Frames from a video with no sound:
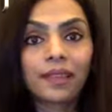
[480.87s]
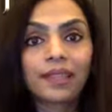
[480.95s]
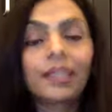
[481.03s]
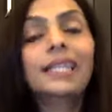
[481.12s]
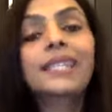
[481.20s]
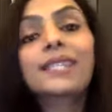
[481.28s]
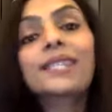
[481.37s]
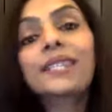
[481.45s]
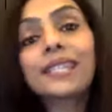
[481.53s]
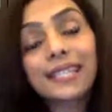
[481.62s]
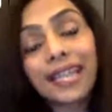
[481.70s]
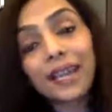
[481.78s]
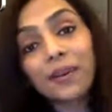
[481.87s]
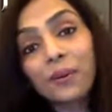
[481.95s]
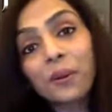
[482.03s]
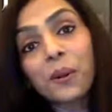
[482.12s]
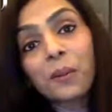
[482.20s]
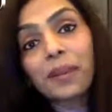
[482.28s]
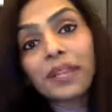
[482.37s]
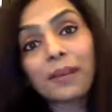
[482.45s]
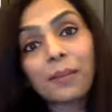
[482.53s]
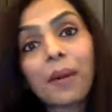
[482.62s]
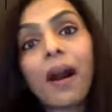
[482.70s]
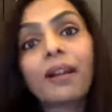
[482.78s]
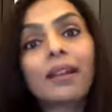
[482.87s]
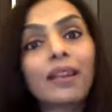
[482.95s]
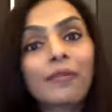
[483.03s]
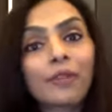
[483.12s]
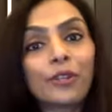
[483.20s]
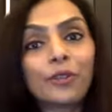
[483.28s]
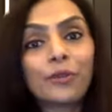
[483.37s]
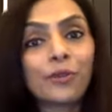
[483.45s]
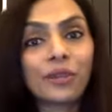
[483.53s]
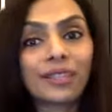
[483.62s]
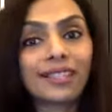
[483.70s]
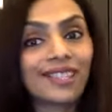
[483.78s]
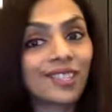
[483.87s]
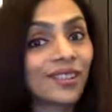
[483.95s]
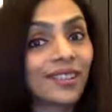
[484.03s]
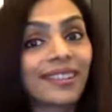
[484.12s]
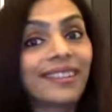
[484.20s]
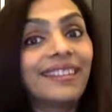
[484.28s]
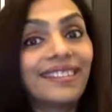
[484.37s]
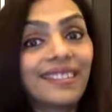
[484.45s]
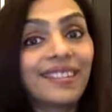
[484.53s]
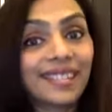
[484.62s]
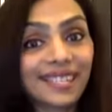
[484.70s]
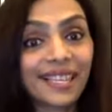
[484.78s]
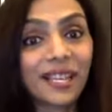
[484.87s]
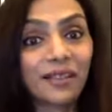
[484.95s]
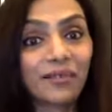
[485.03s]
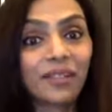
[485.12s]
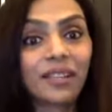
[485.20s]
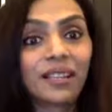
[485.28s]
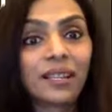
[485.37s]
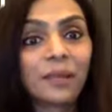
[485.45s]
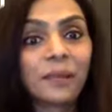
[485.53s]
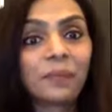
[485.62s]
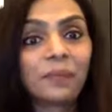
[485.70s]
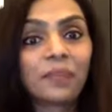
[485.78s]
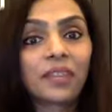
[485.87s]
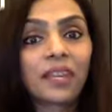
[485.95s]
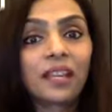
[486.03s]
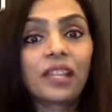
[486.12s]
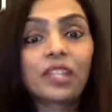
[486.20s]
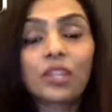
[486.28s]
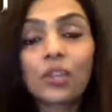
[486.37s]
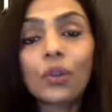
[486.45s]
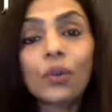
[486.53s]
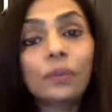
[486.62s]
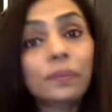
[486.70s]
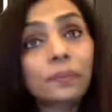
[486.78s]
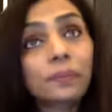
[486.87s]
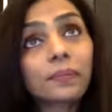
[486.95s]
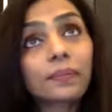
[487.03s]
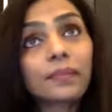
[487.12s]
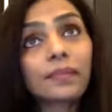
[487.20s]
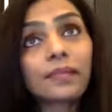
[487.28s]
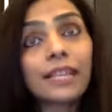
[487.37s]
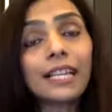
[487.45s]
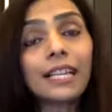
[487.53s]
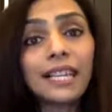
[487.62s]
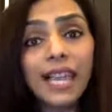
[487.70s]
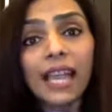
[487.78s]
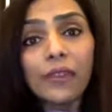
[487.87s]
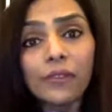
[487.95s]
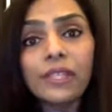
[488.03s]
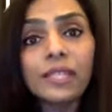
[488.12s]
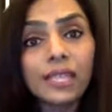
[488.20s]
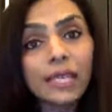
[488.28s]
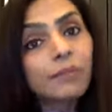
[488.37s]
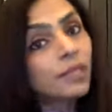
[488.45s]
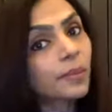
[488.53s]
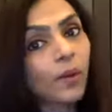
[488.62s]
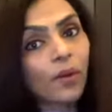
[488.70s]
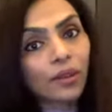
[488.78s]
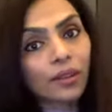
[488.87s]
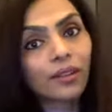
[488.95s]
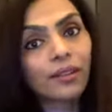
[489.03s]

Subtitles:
There could be a partner for you on this journey here itself. So life is a team sport.